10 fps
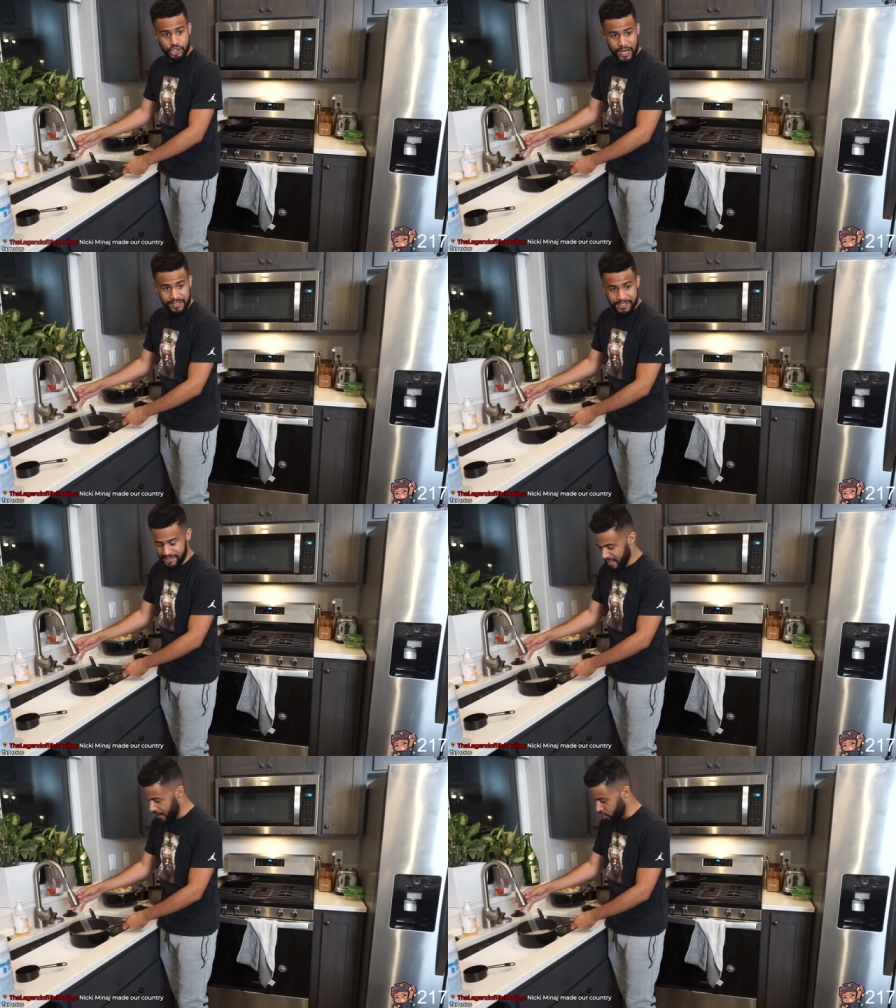Check
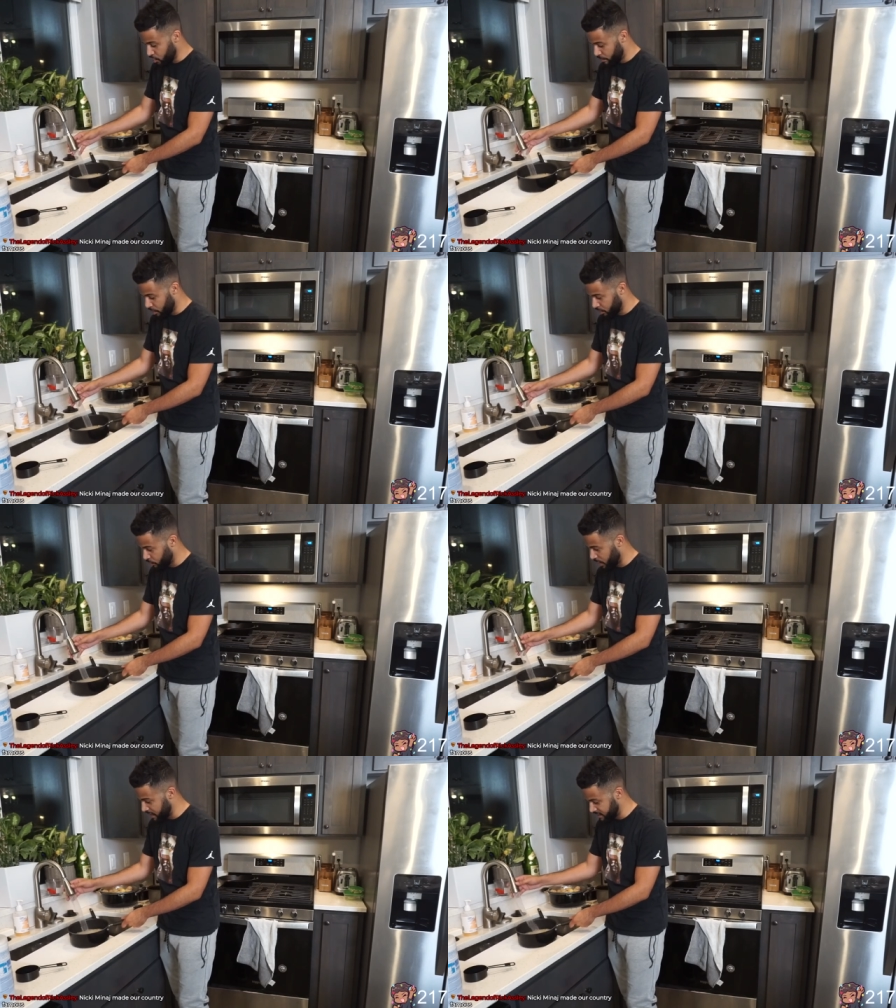this out. You put the
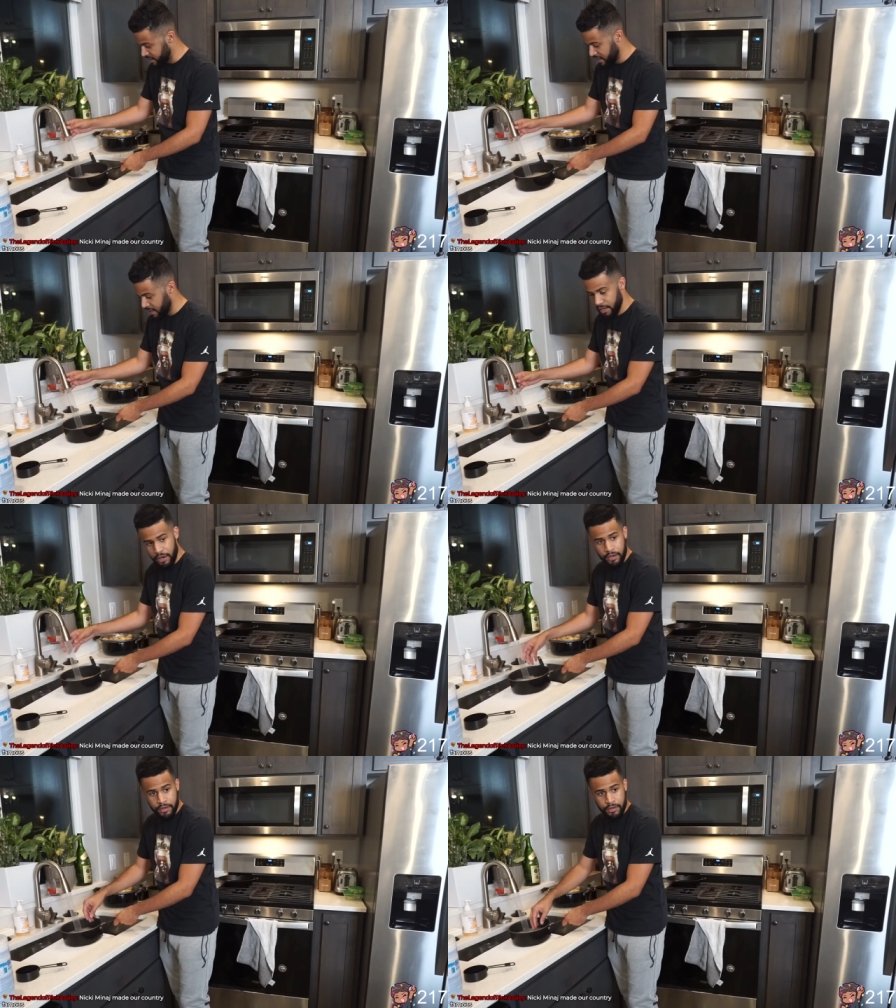rice in
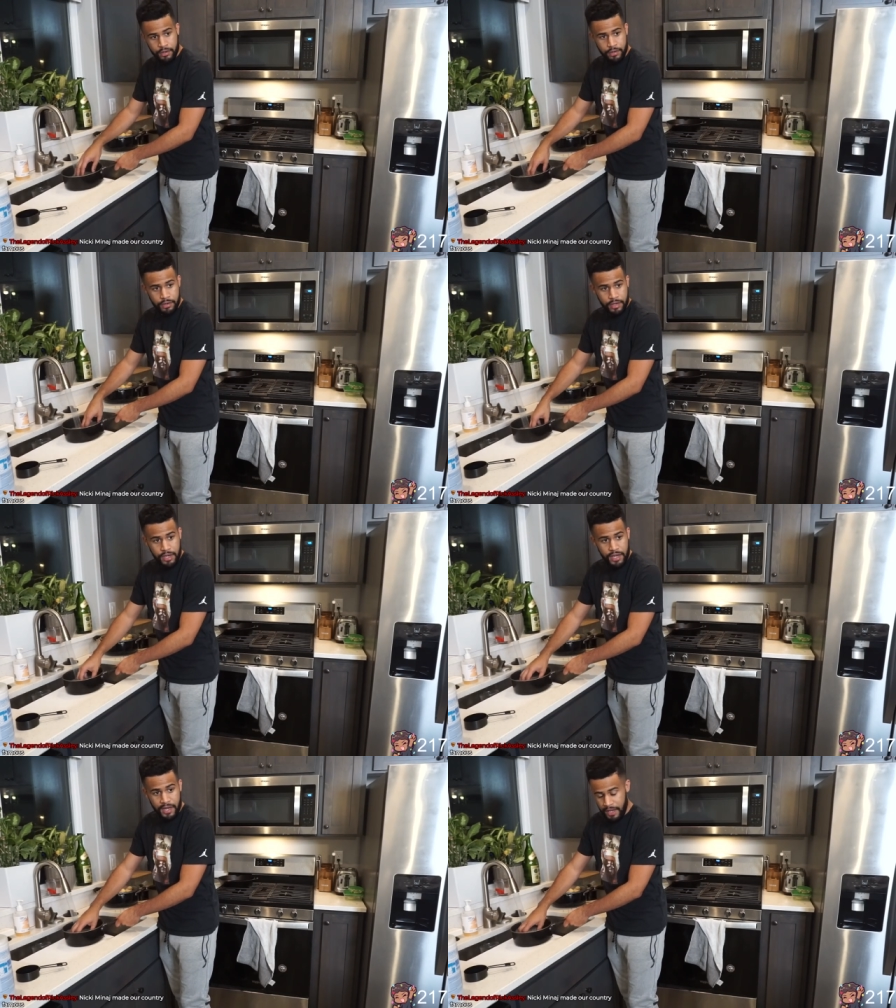here,
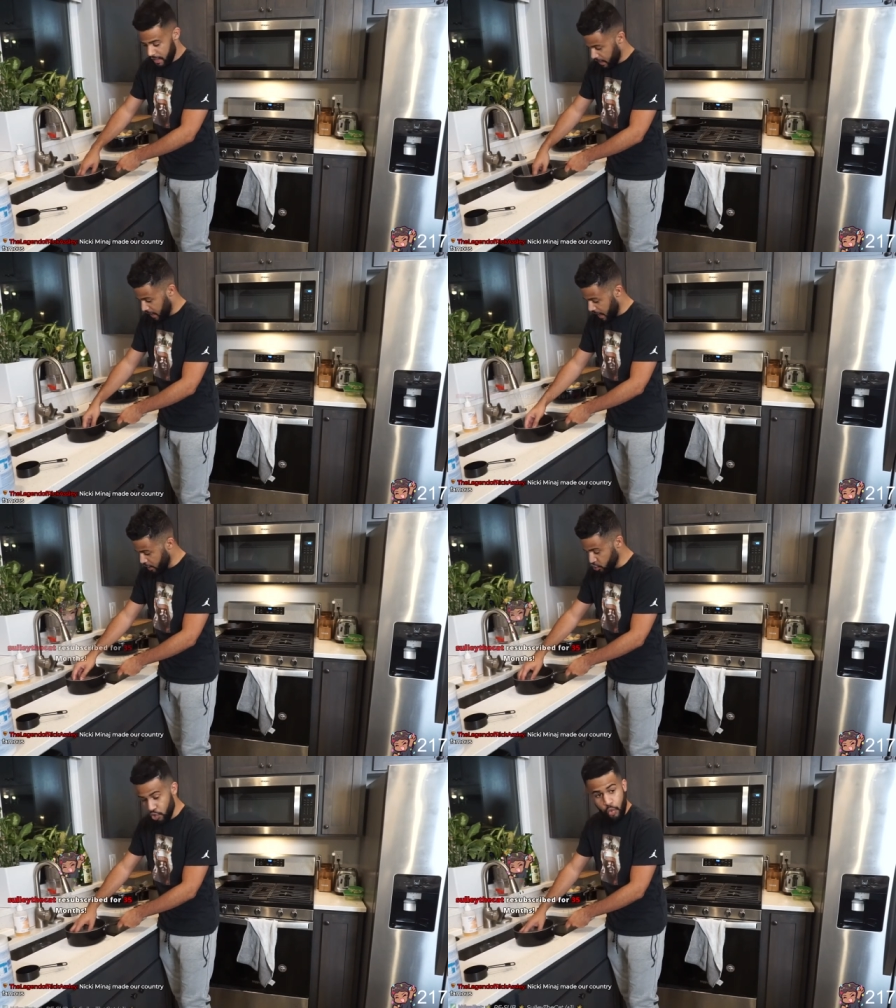
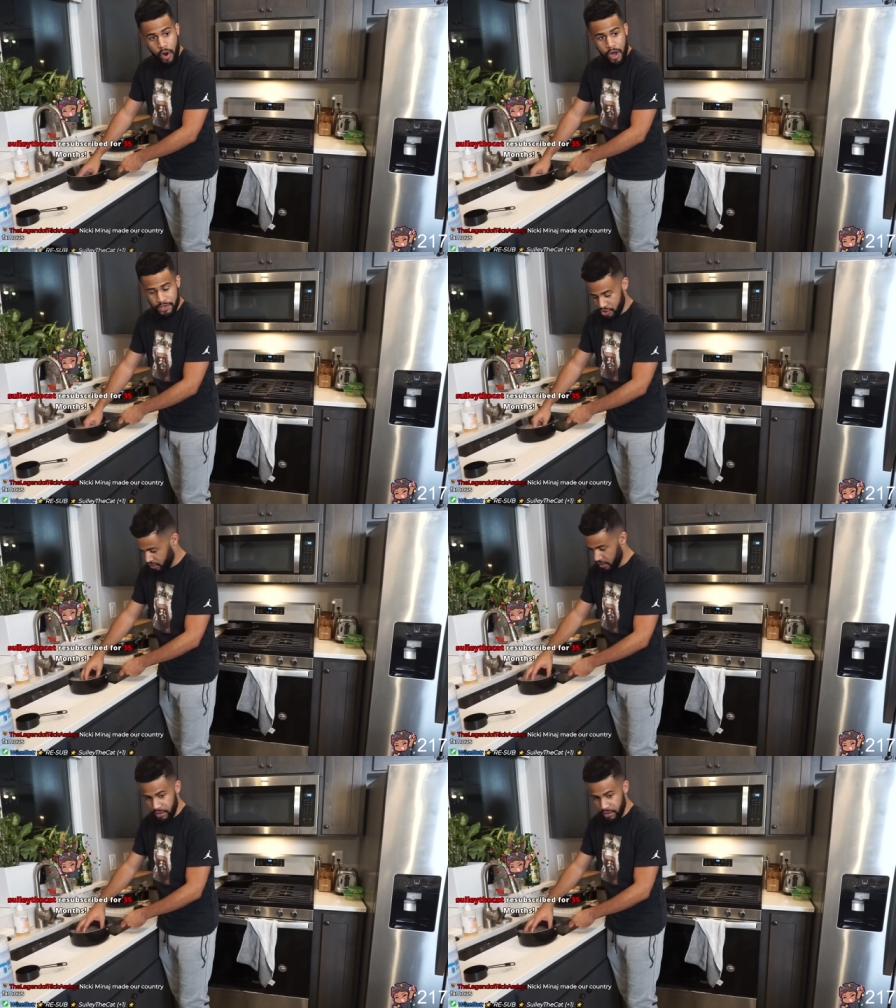and you wash it.